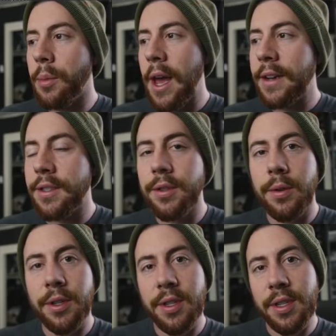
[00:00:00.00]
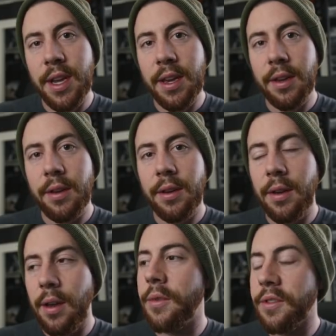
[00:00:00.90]
the blacks is going to take,
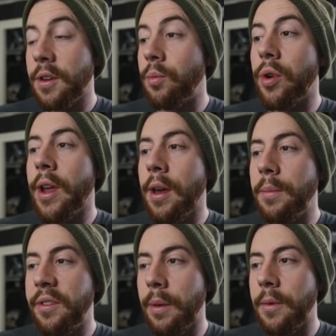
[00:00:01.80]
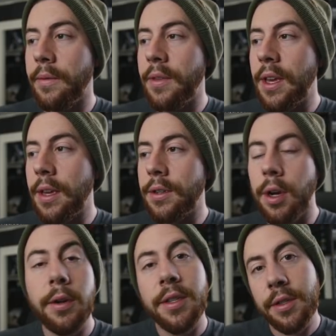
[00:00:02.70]
it's going to bring up some of the
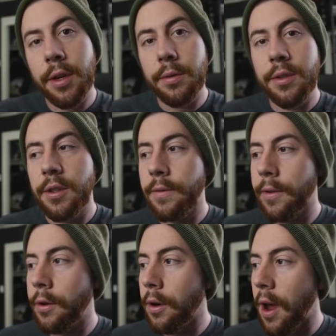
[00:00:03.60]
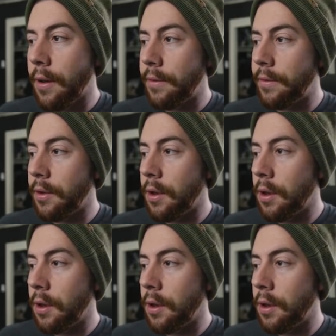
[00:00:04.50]
darkest tones in your photograph.